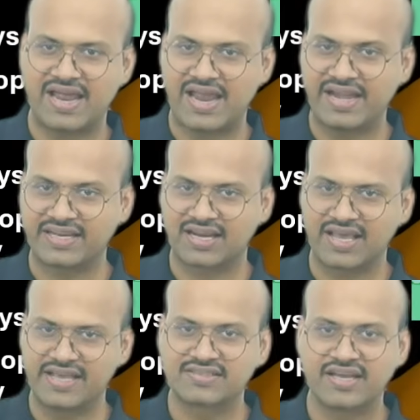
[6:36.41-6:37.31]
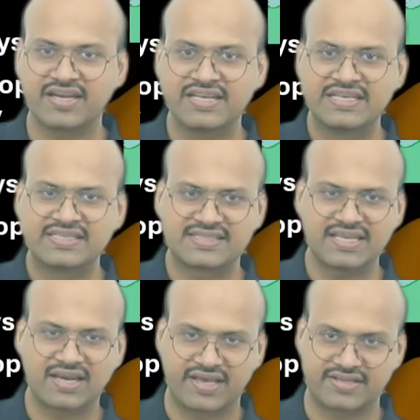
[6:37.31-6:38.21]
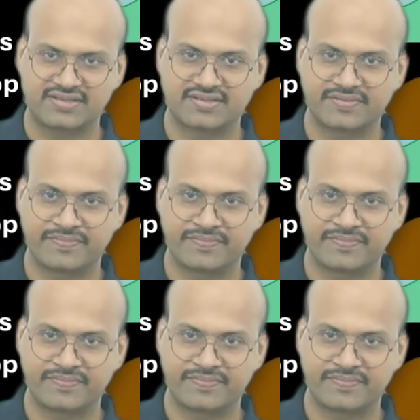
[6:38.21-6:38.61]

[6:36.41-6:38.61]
anticlines and synclines.